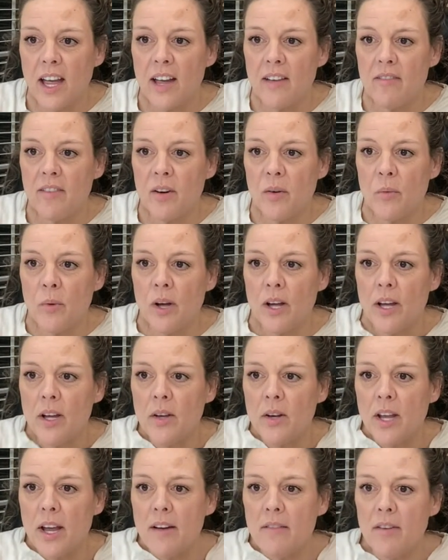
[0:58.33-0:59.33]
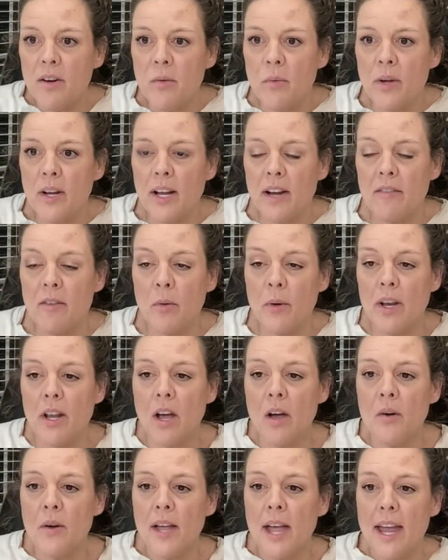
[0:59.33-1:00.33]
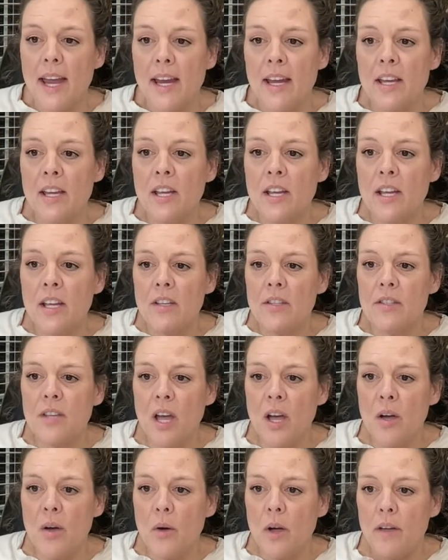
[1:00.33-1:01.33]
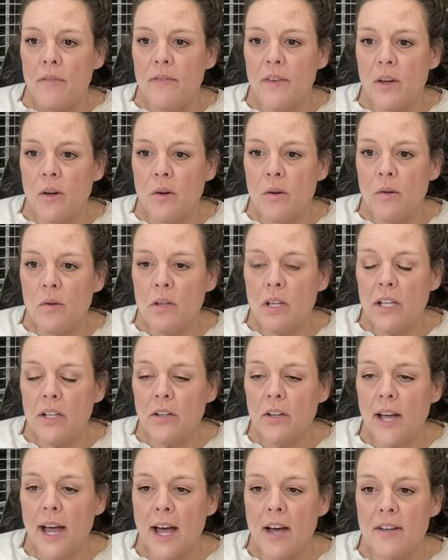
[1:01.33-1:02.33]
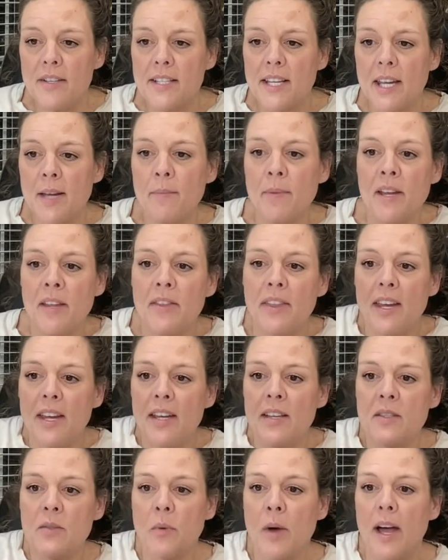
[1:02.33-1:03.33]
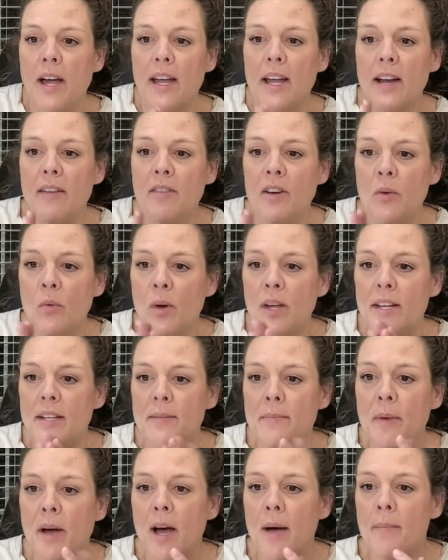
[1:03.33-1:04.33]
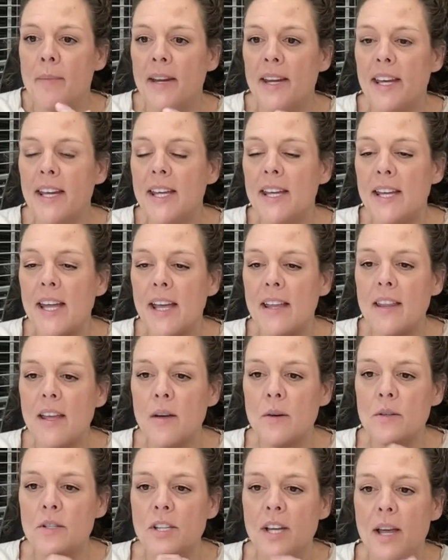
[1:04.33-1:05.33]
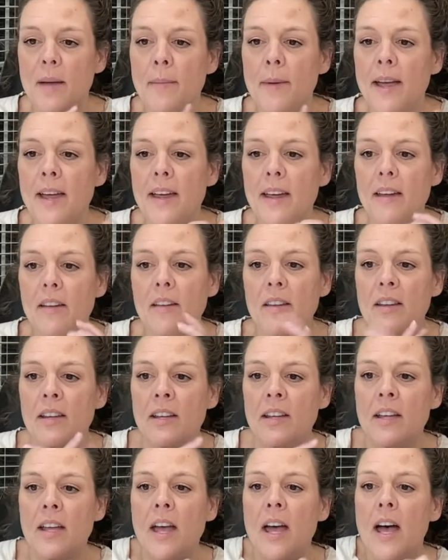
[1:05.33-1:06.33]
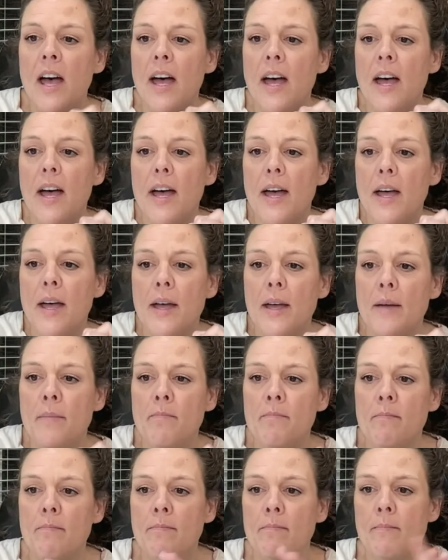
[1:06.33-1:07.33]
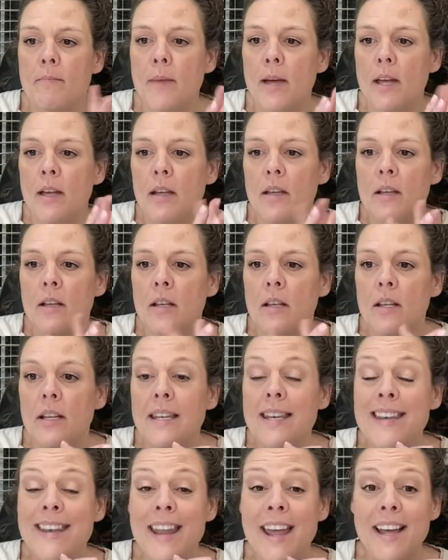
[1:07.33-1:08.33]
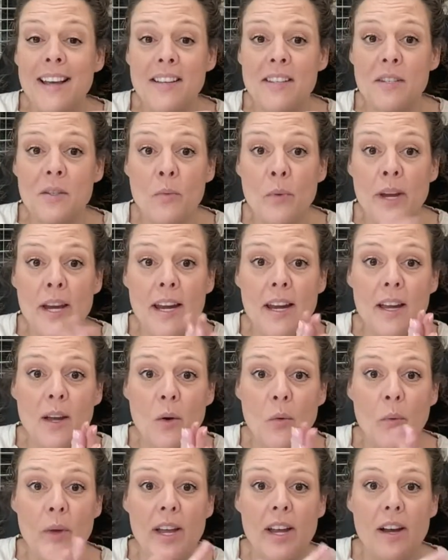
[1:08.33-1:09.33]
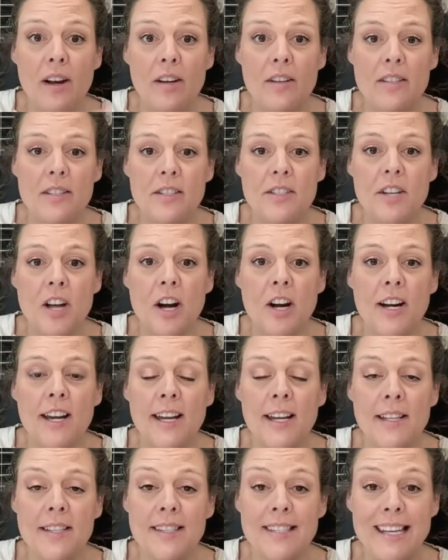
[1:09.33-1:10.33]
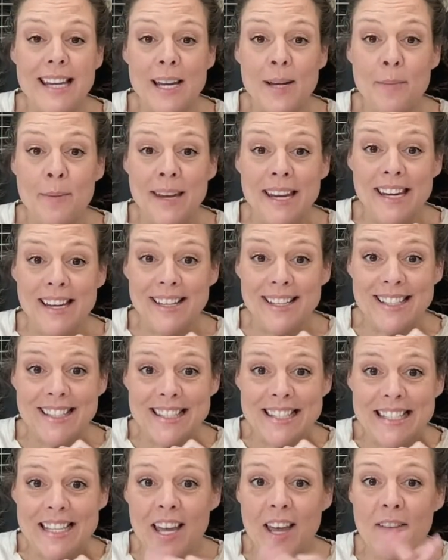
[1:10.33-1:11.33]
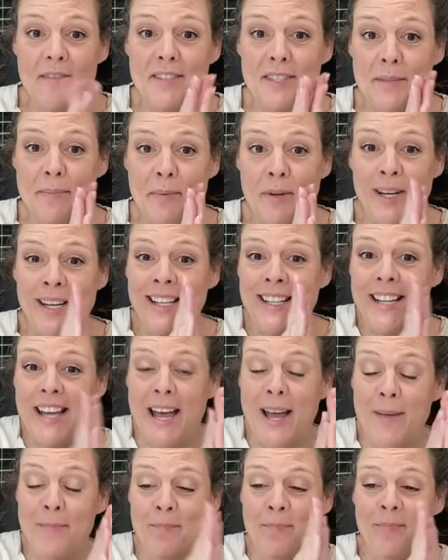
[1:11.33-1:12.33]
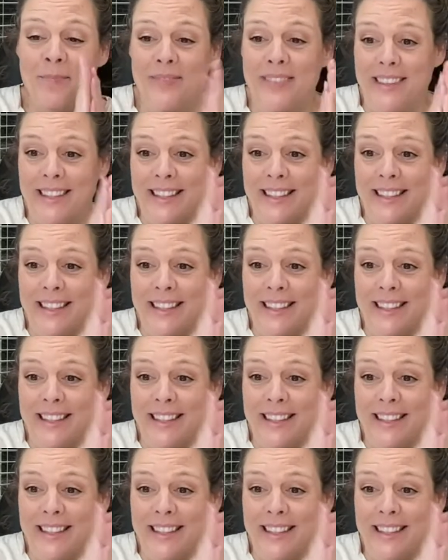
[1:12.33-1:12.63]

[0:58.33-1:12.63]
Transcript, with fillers: Everyone, everyone, everyone. Okay, so a few little housekeeping things while everyone is popping in. Hello, Shellbell. Um, next week we are starting sneak peeks of springtime.